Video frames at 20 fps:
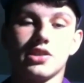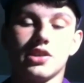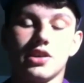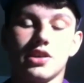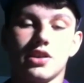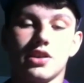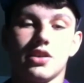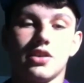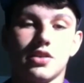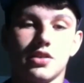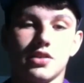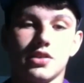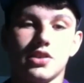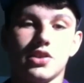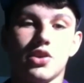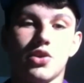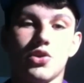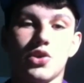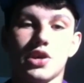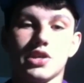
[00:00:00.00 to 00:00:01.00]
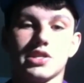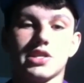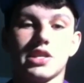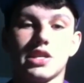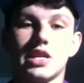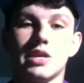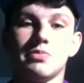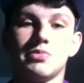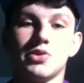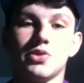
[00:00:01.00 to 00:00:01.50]
To you guys
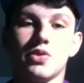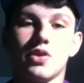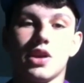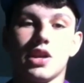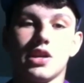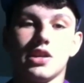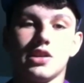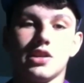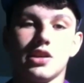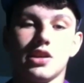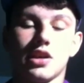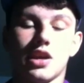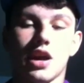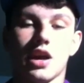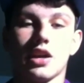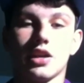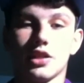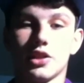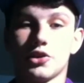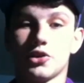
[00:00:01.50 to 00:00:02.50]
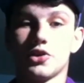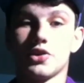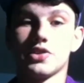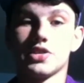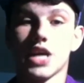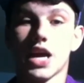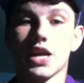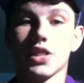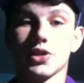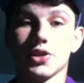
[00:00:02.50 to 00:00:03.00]
can keep tuning in to kind of learn
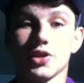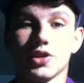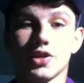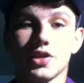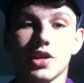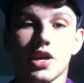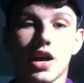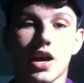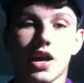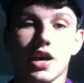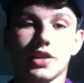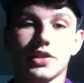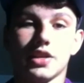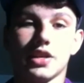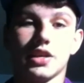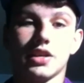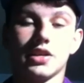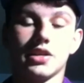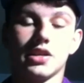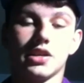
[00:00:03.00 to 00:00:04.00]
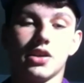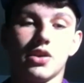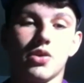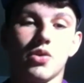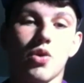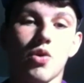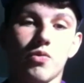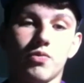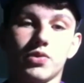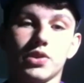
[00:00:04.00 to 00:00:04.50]
as I learn, and then
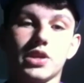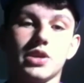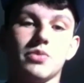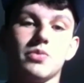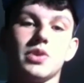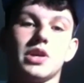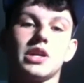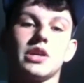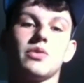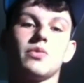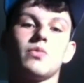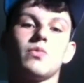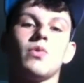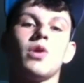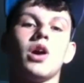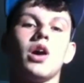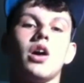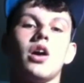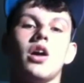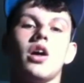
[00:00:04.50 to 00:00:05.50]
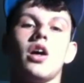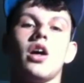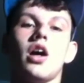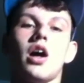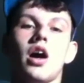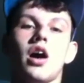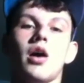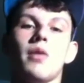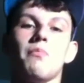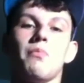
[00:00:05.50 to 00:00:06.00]
hopefully we can
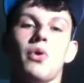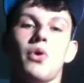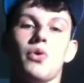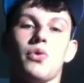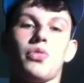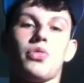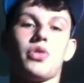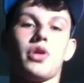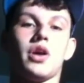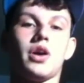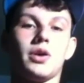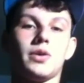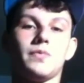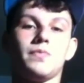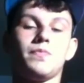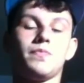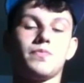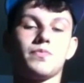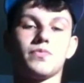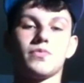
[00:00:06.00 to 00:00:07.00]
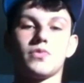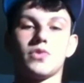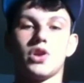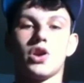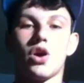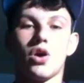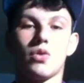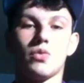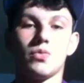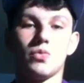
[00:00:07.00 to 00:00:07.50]
both
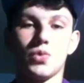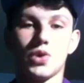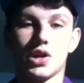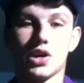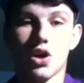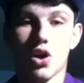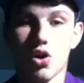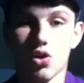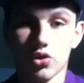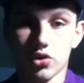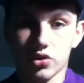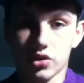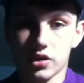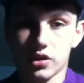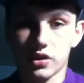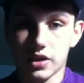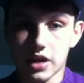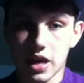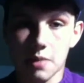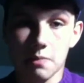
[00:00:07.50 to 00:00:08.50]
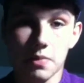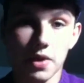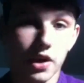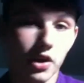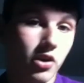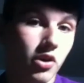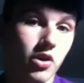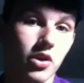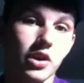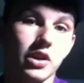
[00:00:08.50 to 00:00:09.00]
we can all get
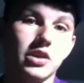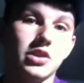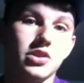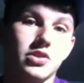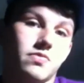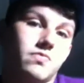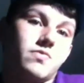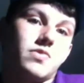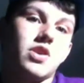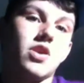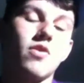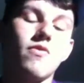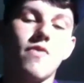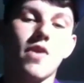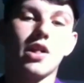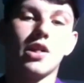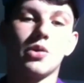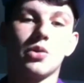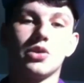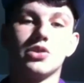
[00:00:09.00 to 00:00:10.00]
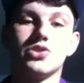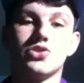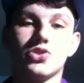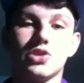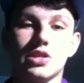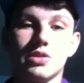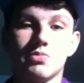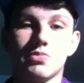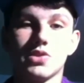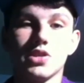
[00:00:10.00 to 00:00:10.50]
bigger and follow our
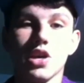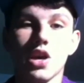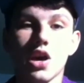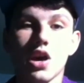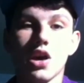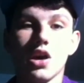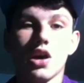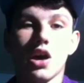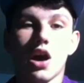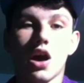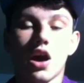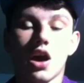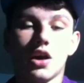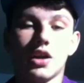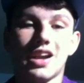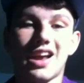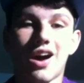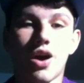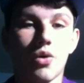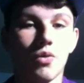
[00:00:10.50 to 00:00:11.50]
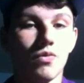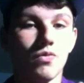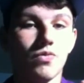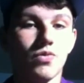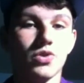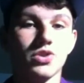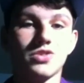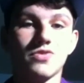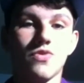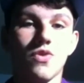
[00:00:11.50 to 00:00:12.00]
dreams. Now,
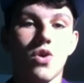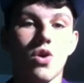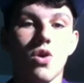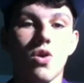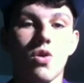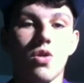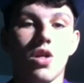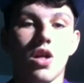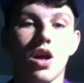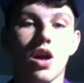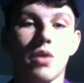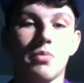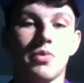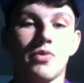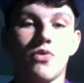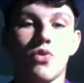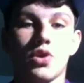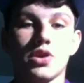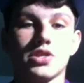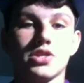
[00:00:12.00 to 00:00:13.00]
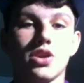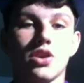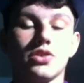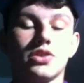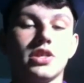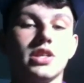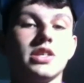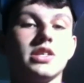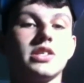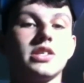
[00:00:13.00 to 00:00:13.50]
first of all, before I
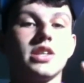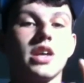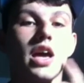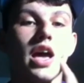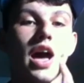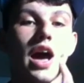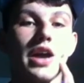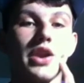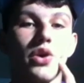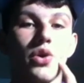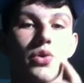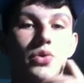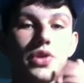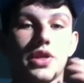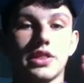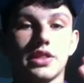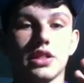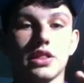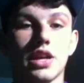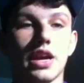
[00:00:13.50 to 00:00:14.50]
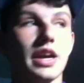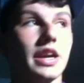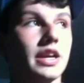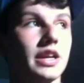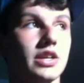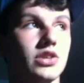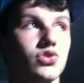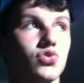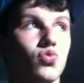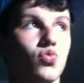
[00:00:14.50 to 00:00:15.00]
start this, I know that the
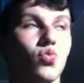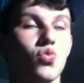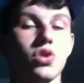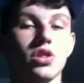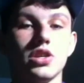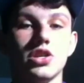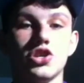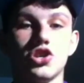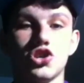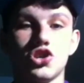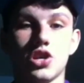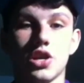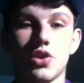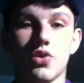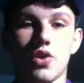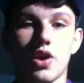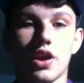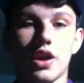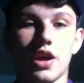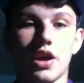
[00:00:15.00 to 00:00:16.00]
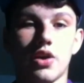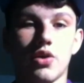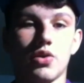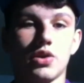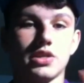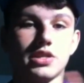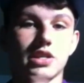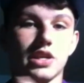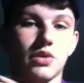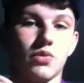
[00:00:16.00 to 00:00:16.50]
lighting is really shit right
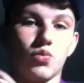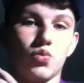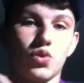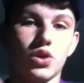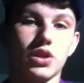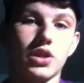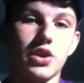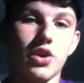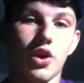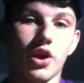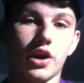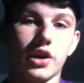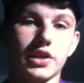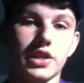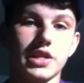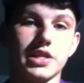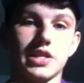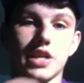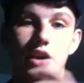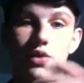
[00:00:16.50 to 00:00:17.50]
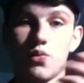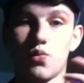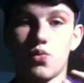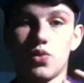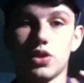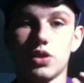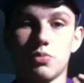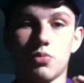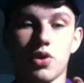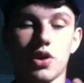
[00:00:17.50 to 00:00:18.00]
now. It's like really dark on this side,
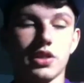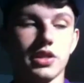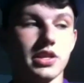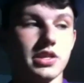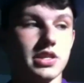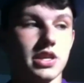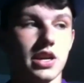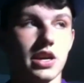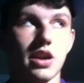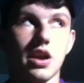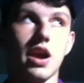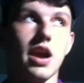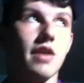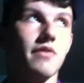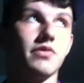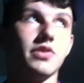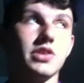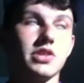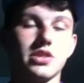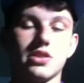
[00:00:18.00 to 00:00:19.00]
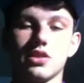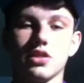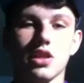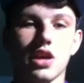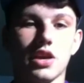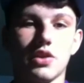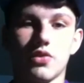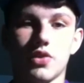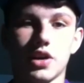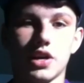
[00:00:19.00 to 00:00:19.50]
really bright on this side. I have this
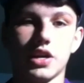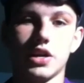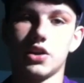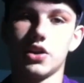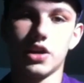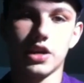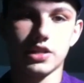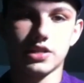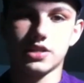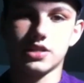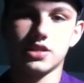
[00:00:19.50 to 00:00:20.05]
light right here.